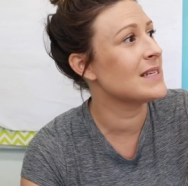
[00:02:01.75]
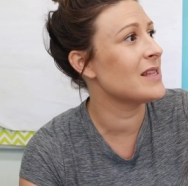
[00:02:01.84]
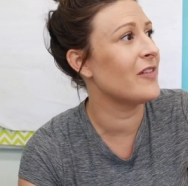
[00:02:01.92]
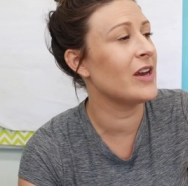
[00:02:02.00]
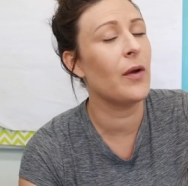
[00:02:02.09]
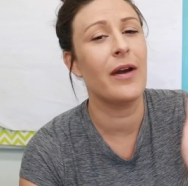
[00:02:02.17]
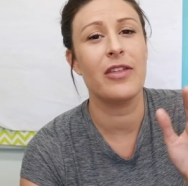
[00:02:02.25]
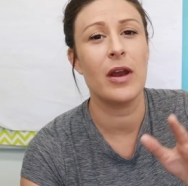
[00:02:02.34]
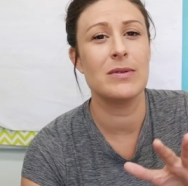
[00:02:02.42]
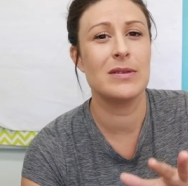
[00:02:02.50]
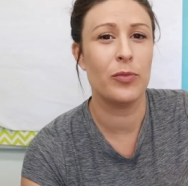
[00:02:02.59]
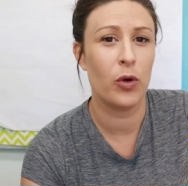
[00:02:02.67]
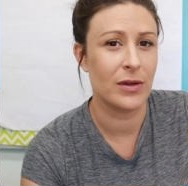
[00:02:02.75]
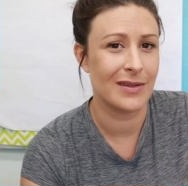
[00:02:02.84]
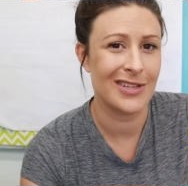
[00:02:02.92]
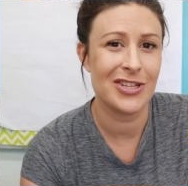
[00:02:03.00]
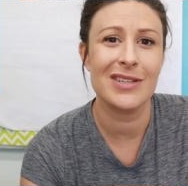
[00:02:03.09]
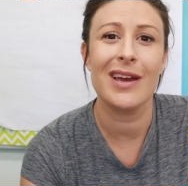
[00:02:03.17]
into the video, I thought it was
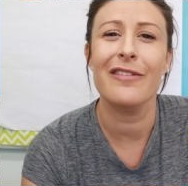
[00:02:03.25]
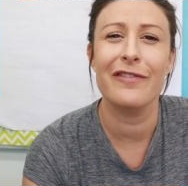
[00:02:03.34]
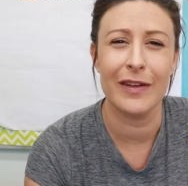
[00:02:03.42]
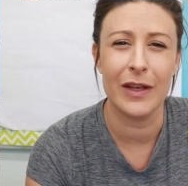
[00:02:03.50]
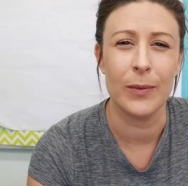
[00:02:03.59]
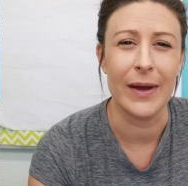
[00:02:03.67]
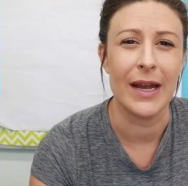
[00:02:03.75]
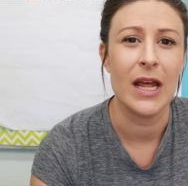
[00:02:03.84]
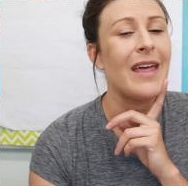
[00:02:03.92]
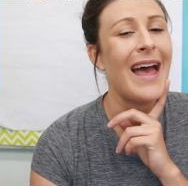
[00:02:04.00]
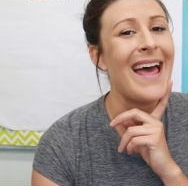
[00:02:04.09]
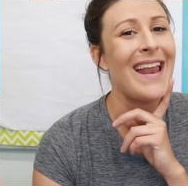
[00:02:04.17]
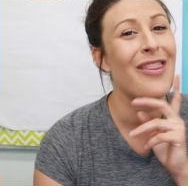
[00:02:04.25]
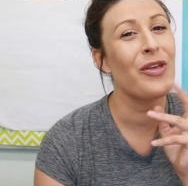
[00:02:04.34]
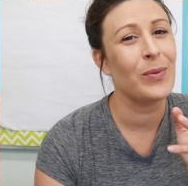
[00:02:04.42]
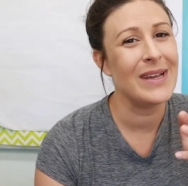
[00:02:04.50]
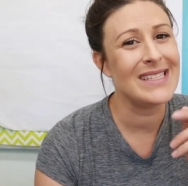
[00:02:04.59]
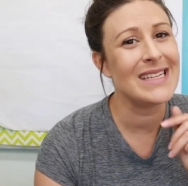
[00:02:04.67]
important to just kind of fill you in that
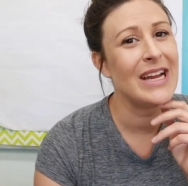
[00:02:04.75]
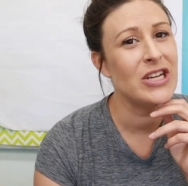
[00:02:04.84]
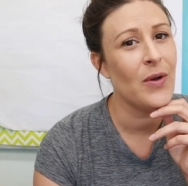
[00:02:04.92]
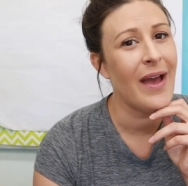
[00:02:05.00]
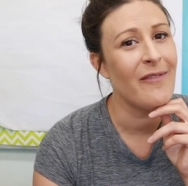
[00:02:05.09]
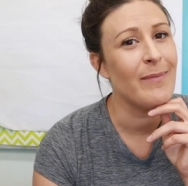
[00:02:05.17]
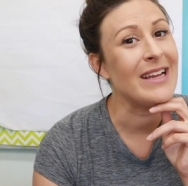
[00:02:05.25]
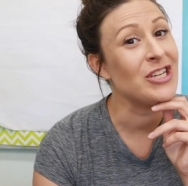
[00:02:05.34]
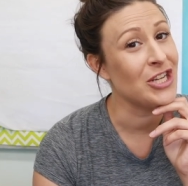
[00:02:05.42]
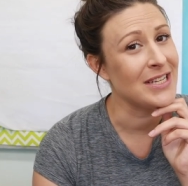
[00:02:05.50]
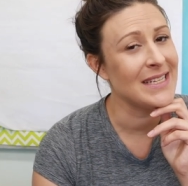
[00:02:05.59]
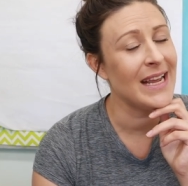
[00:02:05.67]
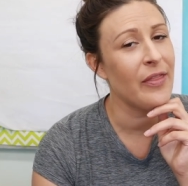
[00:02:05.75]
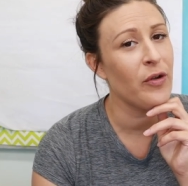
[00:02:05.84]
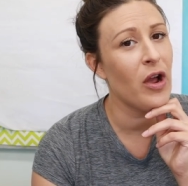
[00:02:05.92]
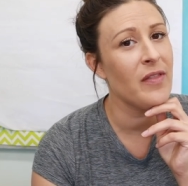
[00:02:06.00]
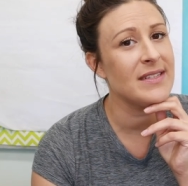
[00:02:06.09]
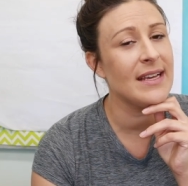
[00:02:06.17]
the reason I don't have my
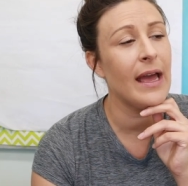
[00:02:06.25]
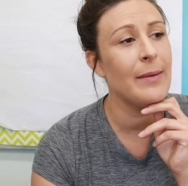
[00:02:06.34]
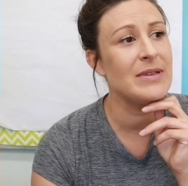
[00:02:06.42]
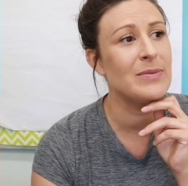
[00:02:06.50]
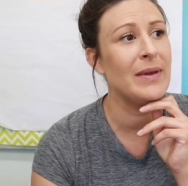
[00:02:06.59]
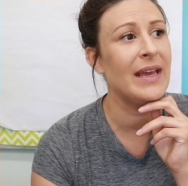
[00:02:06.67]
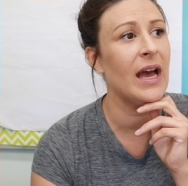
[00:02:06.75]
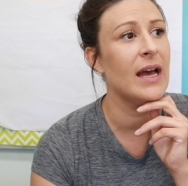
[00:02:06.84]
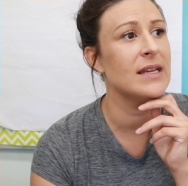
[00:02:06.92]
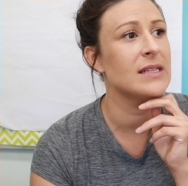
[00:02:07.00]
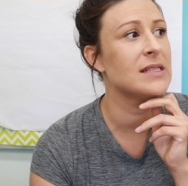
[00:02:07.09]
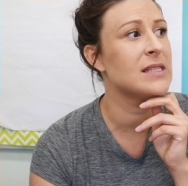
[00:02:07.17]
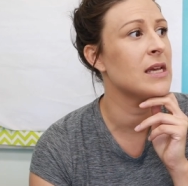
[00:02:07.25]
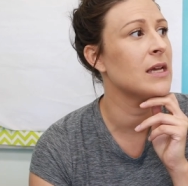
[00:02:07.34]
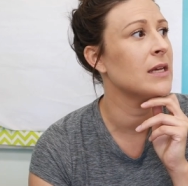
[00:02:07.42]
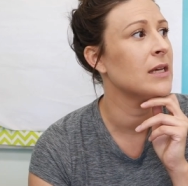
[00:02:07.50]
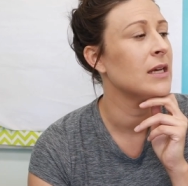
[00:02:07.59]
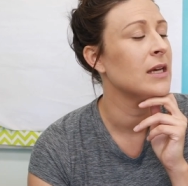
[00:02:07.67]
together all the time is because
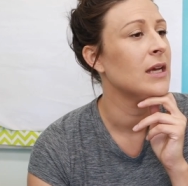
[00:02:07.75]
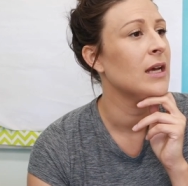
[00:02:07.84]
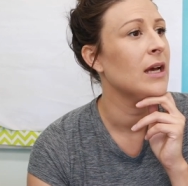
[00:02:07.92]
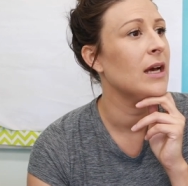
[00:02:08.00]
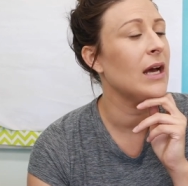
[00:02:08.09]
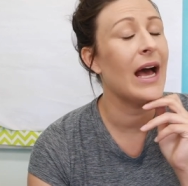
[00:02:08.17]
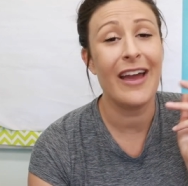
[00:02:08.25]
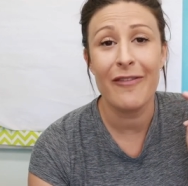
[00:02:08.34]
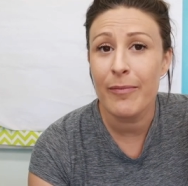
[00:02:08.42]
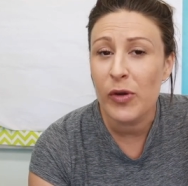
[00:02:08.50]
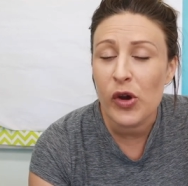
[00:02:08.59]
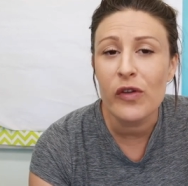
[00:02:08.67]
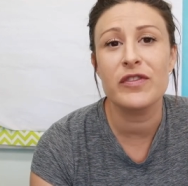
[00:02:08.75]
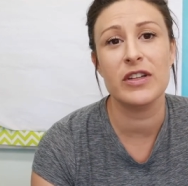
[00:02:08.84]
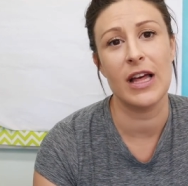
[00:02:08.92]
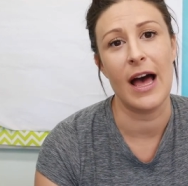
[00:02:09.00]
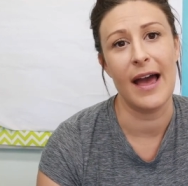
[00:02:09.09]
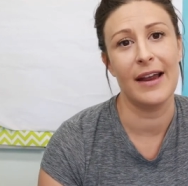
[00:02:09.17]
I've moved a
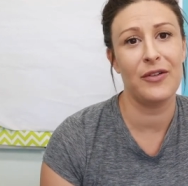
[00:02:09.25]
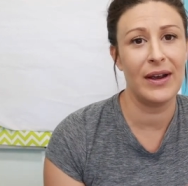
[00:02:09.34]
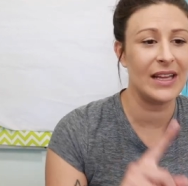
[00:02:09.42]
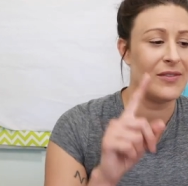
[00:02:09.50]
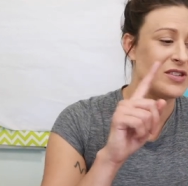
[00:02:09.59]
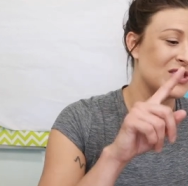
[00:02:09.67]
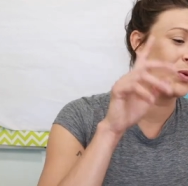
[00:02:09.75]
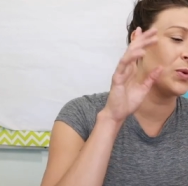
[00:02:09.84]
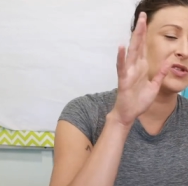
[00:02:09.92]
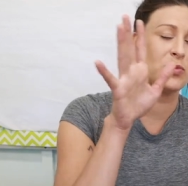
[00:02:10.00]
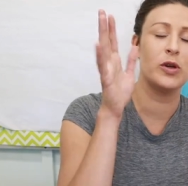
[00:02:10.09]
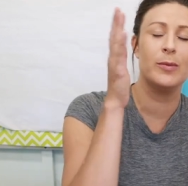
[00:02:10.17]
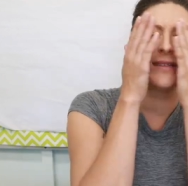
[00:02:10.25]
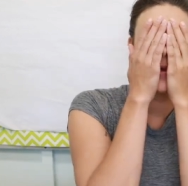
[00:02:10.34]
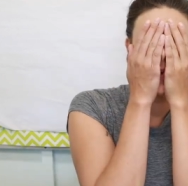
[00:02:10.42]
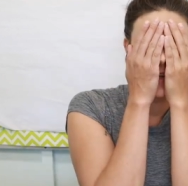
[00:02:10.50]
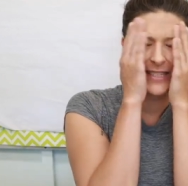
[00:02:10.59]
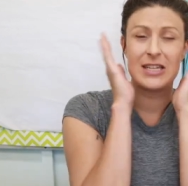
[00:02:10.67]
lot. Grade level schools, rooms, I
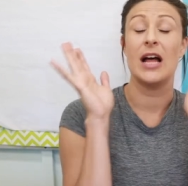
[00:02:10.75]
mean, it's